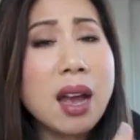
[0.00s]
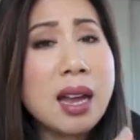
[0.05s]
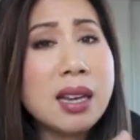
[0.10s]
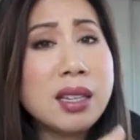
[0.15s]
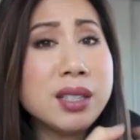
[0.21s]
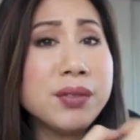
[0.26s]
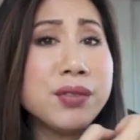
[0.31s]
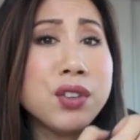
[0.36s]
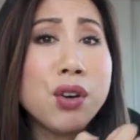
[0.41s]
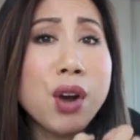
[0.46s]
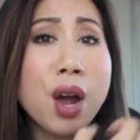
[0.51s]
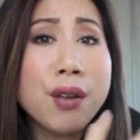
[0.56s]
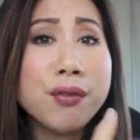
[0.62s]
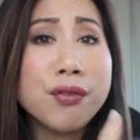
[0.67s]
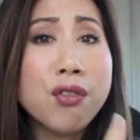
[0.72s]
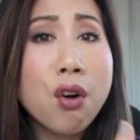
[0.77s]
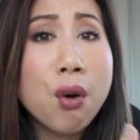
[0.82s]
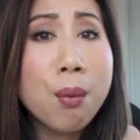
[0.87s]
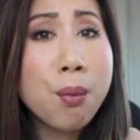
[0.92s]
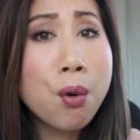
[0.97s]
and if you're going
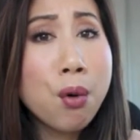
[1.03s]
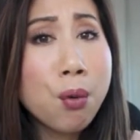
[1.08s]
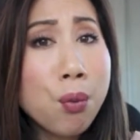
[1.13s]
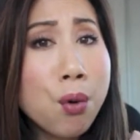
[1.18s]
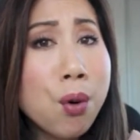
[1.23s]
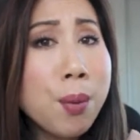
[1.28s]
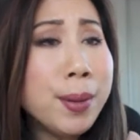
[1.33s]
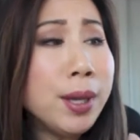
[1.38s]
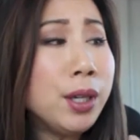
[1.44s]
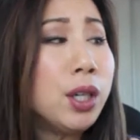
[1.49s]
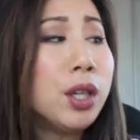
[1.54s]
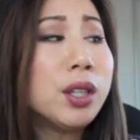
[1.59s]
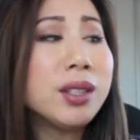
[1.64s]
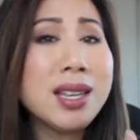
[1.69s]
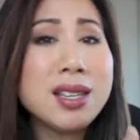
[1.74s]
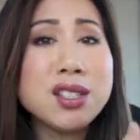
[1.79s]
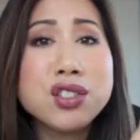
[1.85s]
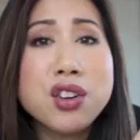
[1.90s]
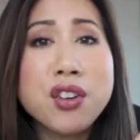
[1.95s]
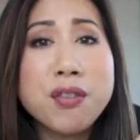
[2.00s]
for a more warmer look,
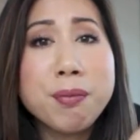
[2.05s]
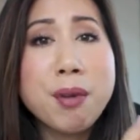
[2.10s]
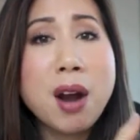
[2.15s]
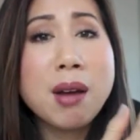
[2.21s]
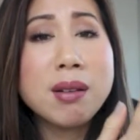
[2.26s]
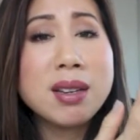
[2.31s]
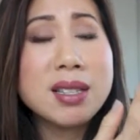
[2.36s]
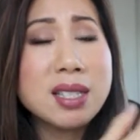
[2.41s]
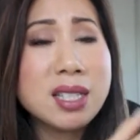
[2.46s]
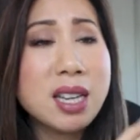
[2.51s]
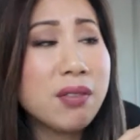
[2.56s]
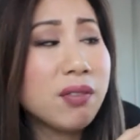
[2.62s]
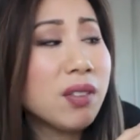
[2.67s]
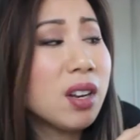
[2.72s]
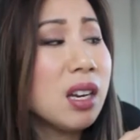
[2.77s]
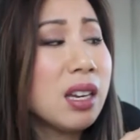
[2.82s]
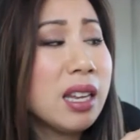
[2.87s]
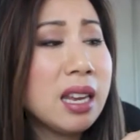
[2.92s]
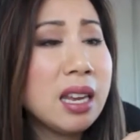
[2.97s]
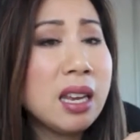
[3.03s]
then soft brown is
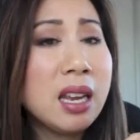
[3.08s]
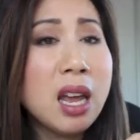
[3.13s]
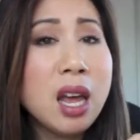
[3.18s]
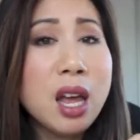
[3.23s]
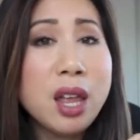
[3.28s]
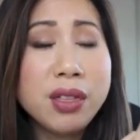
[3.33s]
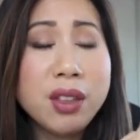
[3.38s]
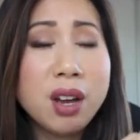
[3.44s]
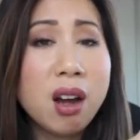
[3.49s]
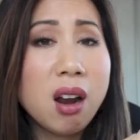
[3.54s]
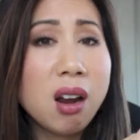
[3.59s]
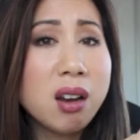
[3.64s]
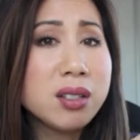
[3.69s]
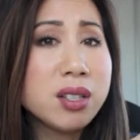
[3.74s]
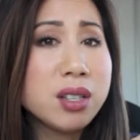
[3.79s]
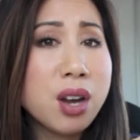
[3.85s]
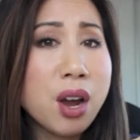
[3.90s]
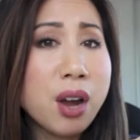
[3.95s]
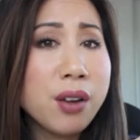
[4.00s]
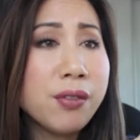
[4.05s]
definitely the colour
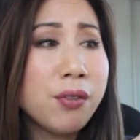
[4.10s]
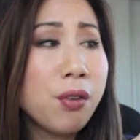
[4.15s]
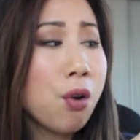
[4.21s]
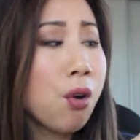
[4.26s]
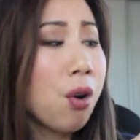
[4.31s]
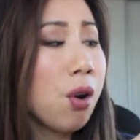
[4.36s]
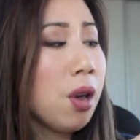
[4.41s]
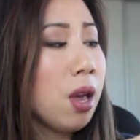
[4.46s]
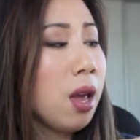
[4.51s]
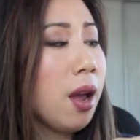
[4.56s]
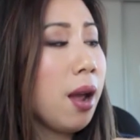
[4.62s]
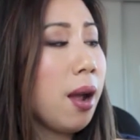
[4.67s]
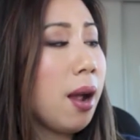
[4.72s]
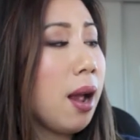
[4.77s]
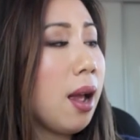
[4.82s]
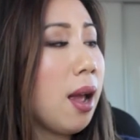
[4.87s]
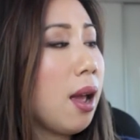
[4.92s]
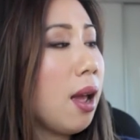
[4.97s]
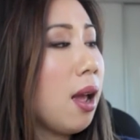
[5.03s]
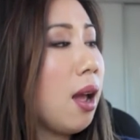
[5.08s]
to go for.
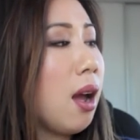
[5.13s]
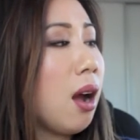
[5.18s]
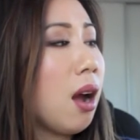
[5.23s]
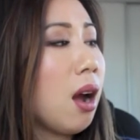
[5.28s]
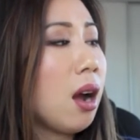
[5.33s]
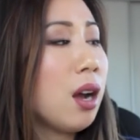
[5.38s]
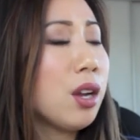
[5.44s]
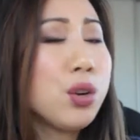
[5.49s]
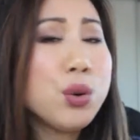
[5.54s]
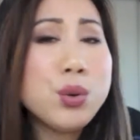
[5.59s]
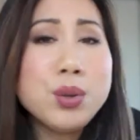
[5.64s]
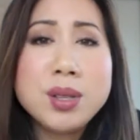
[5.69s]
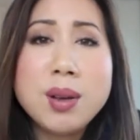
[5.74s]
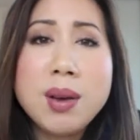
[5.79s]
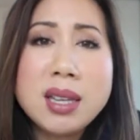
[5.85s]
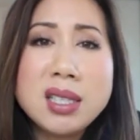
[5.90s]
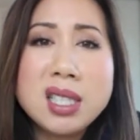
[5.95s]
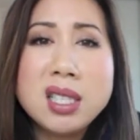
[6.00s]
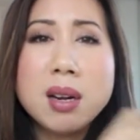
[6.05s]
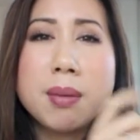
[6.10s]
I also
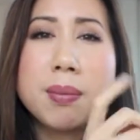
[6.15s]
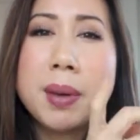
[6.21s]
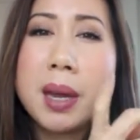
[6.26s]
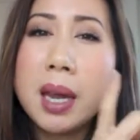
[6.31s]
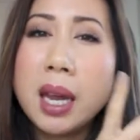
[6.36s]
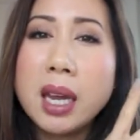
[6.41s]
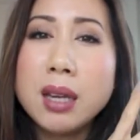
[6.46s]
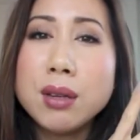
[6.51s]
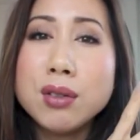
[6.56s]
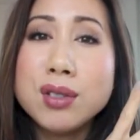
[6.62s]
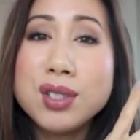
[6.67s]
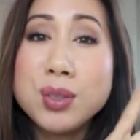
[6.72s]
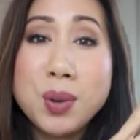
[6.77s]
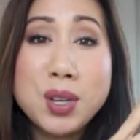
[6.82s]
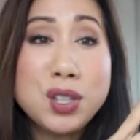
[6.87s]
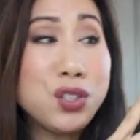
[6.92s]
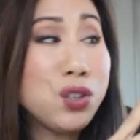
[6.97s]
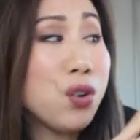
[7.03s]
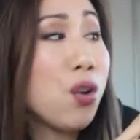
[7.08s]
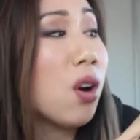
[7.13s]
ended up picking
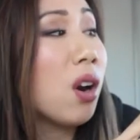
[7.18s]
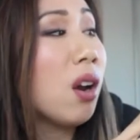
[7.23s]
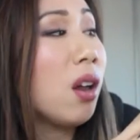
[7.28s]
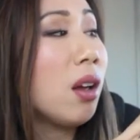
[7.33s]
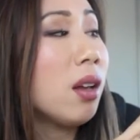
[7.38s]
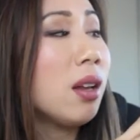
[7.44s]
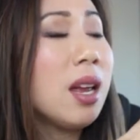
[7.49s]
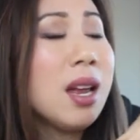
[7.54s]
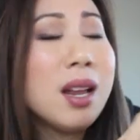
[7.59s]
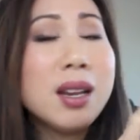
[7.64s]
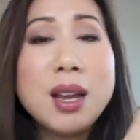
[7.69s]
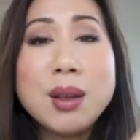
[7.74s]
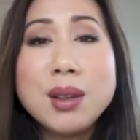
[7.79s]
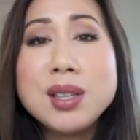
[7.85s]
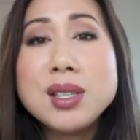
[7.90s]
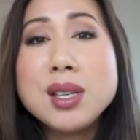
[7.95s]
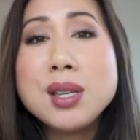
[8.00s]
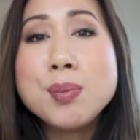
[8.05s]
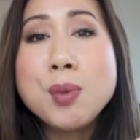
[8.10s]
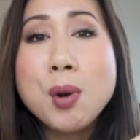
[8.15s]
Swiss chocolate. Now
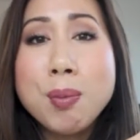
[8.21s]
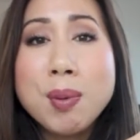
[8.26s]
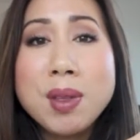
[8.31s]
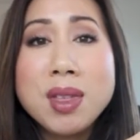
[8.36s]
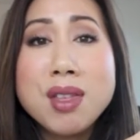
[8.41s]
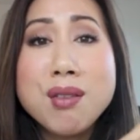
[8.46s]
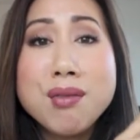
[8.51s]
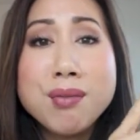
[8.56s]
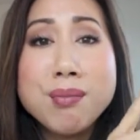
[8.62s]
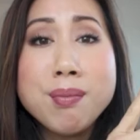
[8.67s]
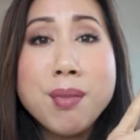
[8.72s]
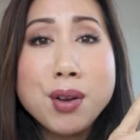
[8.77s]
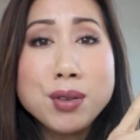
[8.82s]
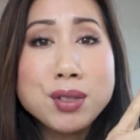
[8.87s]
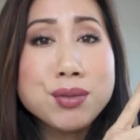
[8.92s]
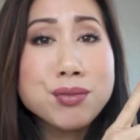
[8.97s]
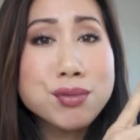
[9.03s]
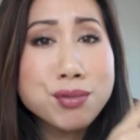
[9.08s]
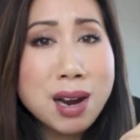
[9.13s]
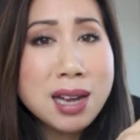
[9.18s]
this is probably the
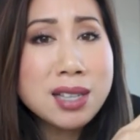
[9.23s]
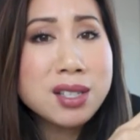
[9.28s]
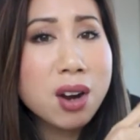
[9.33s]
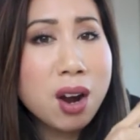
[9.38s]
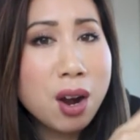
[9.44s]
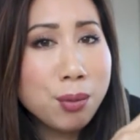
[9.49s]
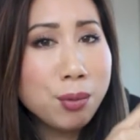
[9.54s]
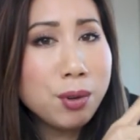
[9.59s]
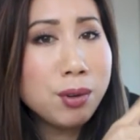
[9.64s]
most red I